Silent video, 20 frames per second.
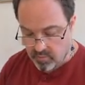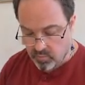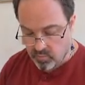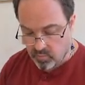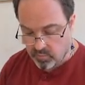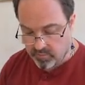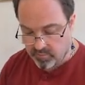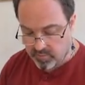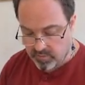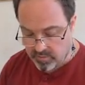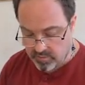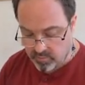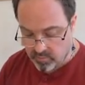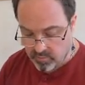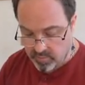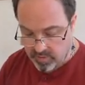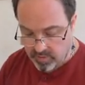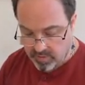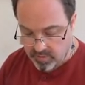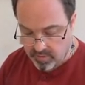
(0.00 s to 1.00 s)
We see that
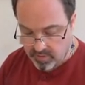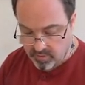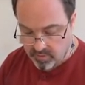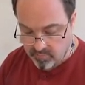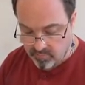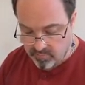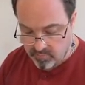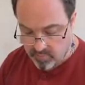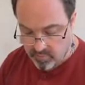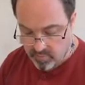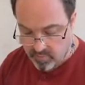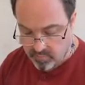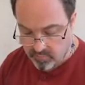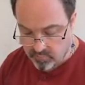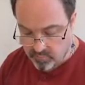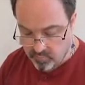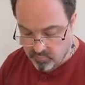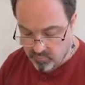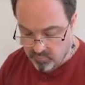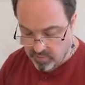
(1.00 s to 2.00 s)
we have
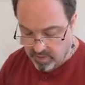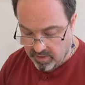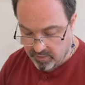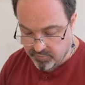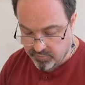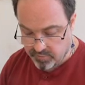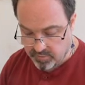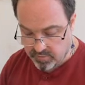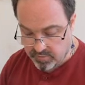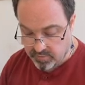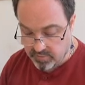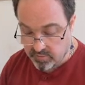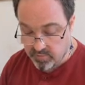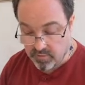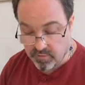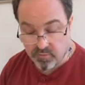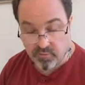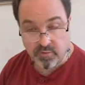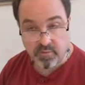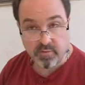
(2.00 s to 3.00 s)
subtraction and
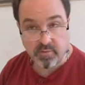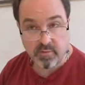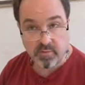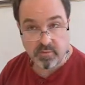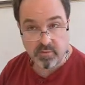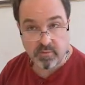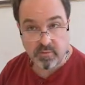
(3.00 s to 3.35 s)
addition.